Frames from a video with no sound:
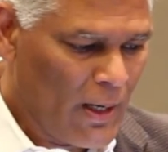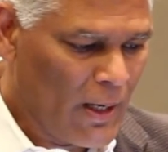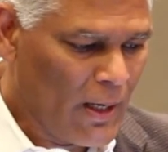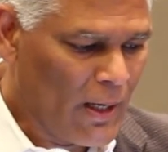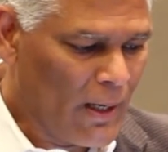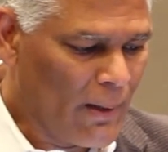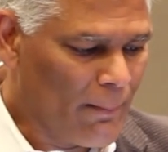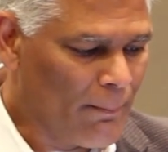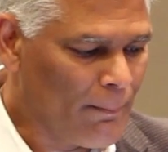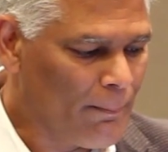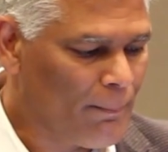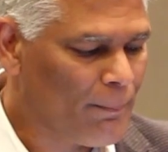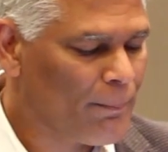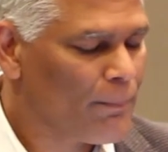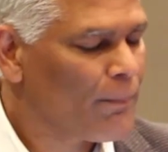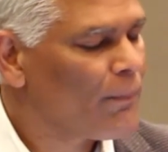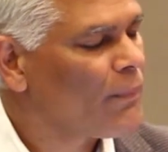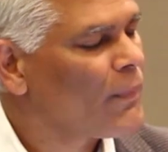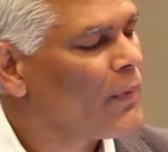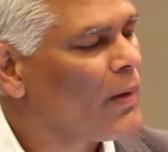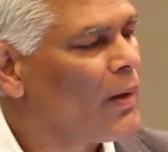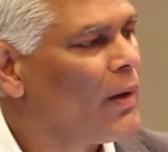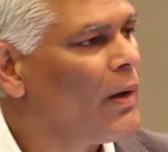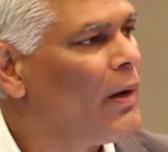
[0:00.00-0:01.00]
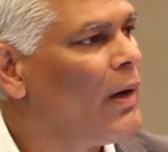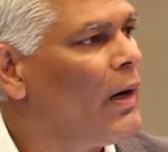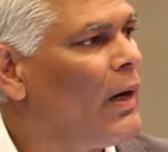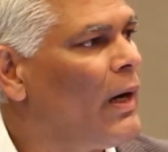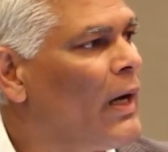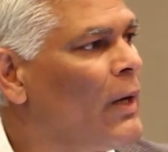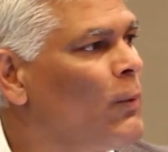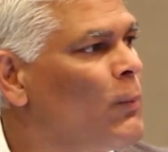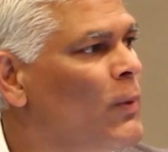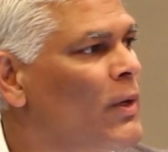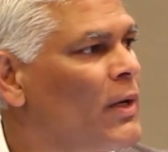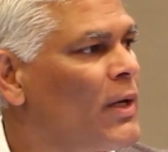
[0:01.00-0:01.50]

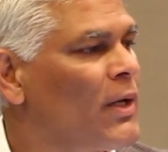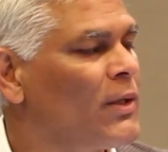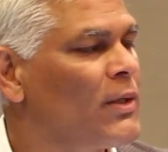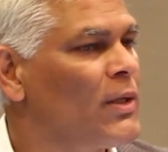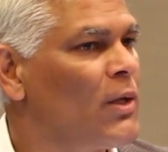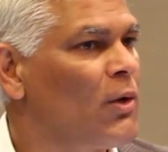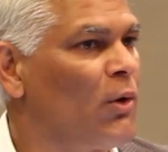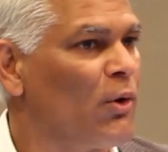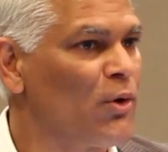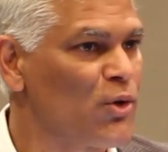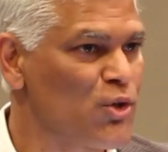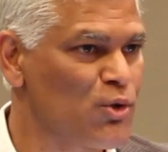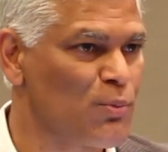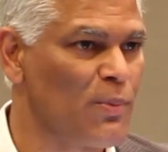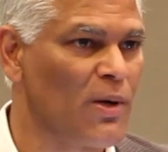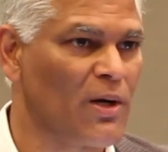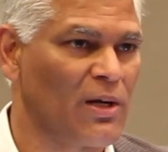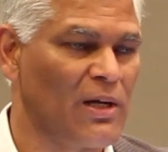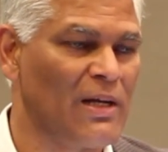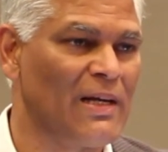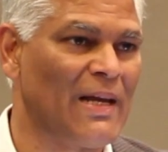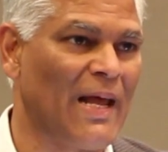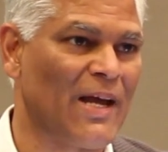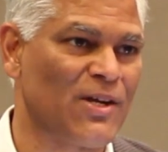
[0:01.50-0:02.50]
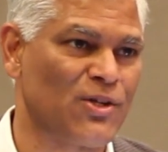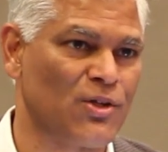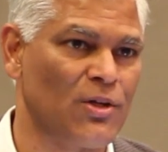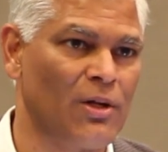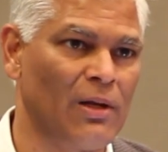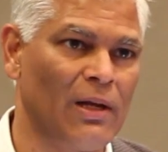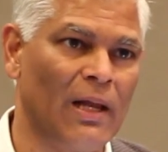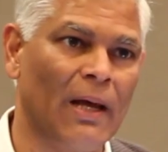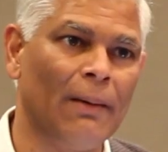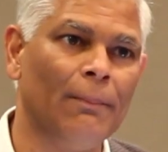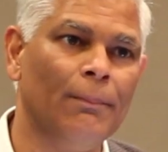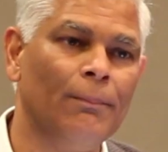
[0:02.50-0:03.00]
I work at the Lawrence Berkeley
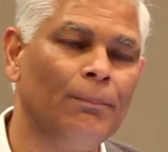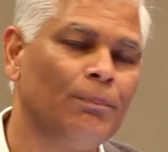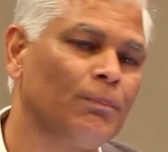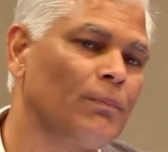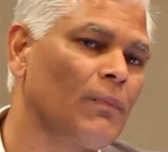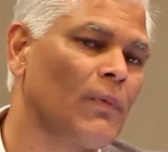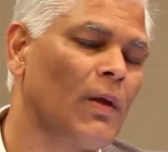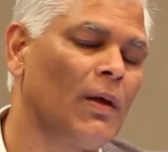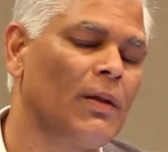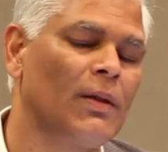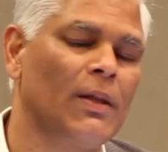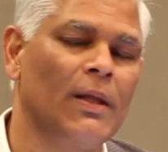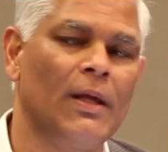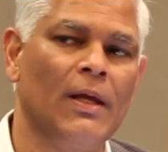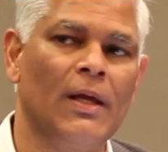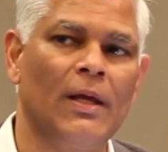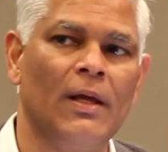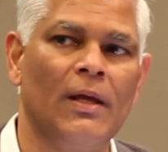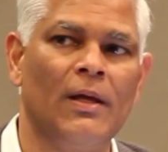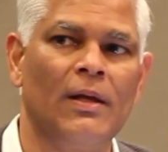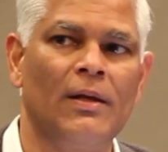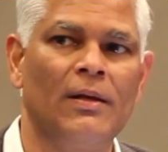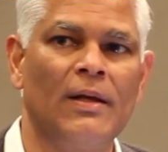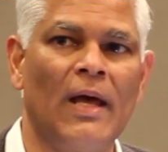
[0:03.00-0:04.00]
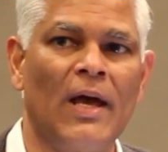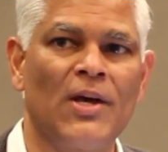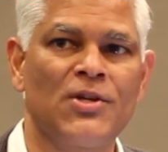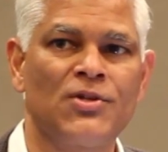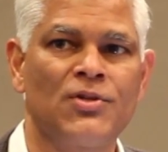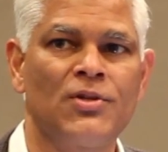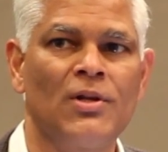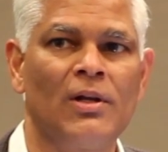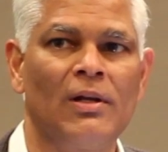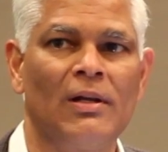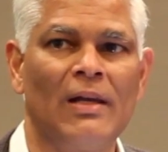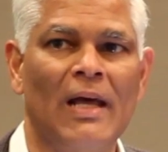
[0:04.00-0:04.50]
National Lab. The
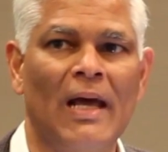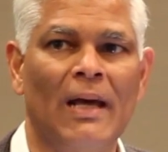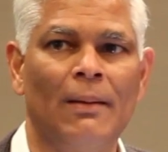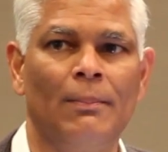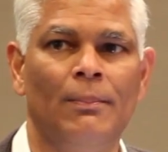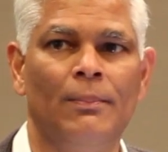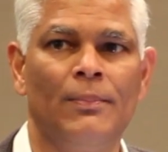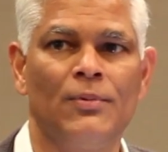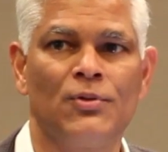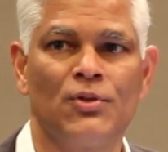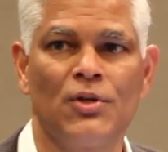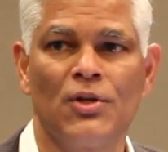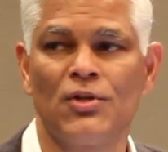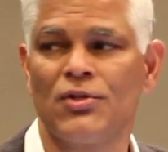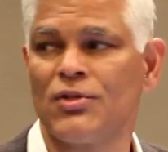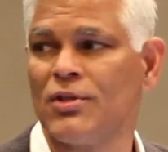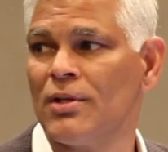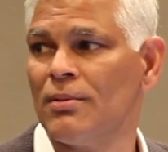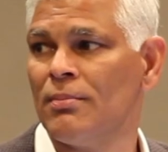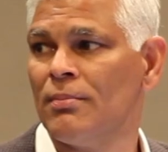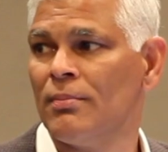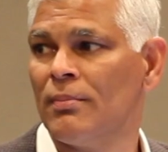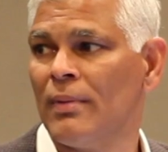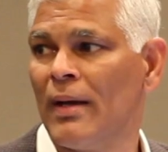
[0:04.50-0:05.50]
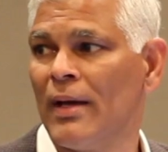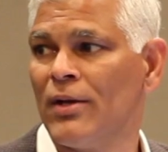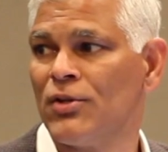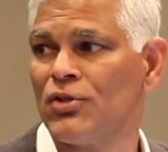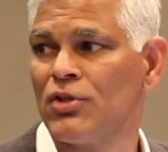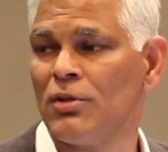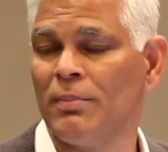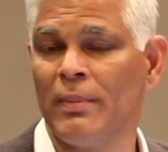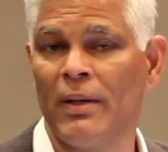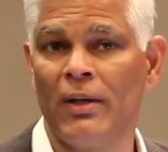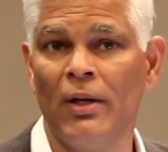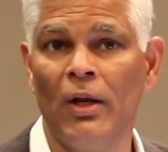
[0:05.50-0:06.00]
National Lab system,
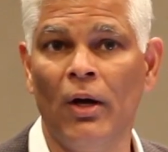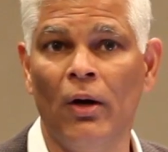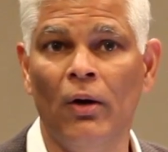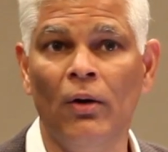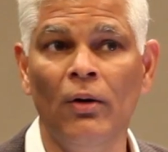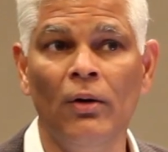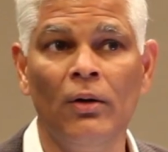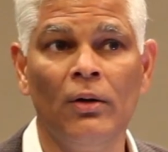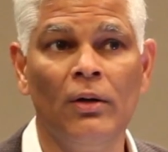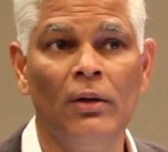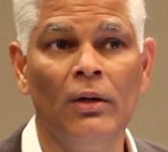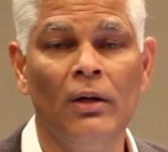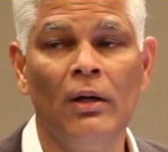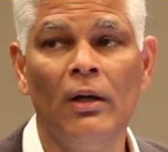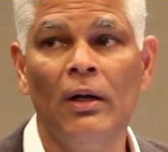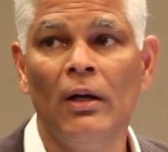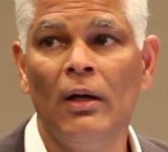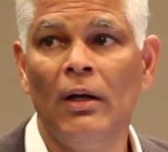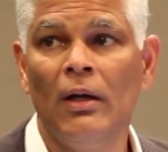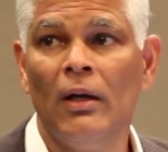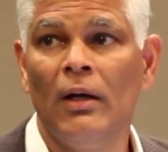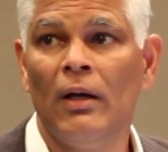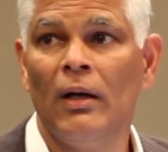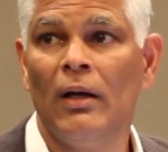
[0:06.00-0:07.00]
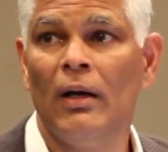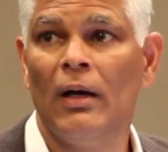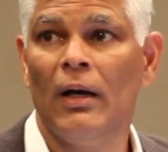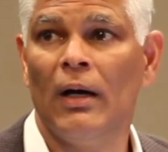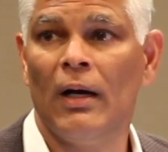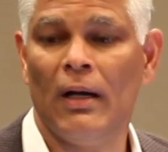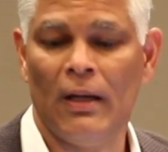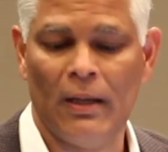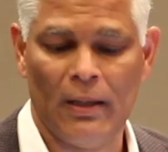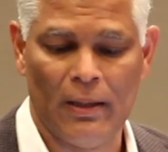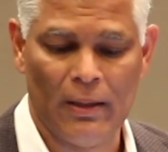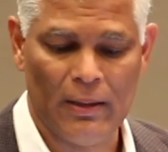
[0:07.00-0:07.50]
as you may know,
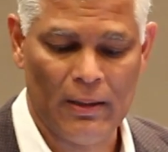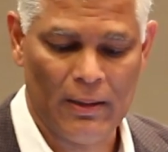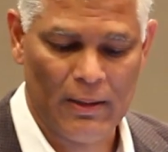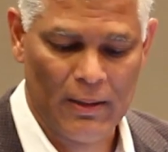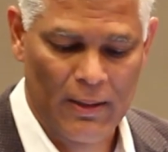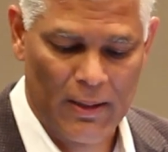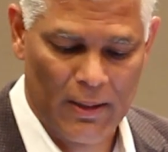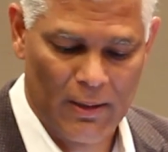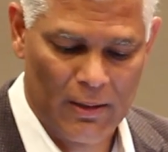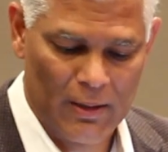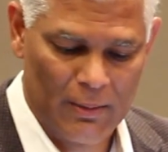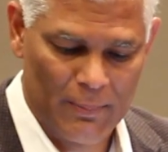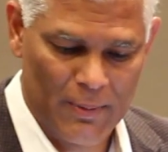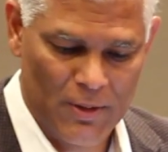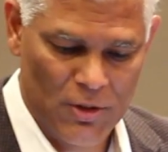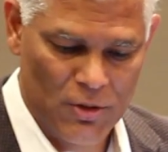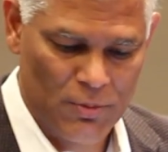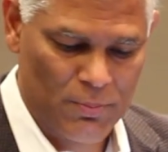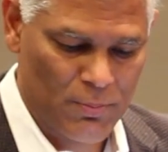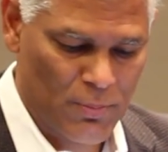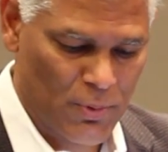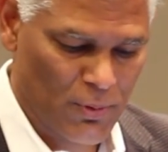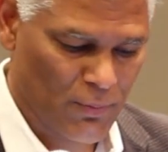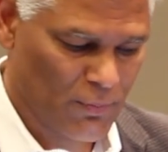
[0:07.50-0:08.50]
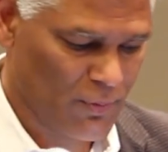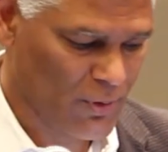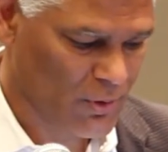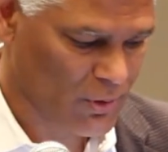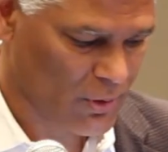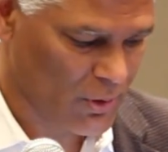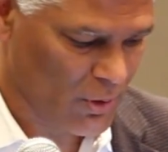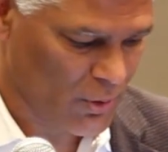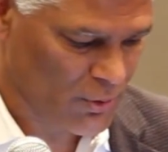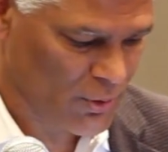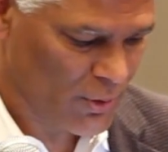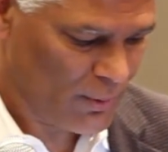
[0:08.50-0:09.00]
here, let me just move this
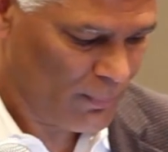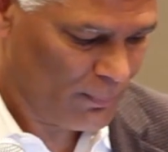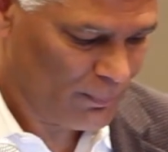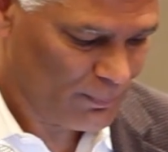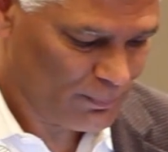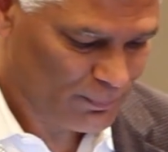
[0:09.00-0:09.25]
closer.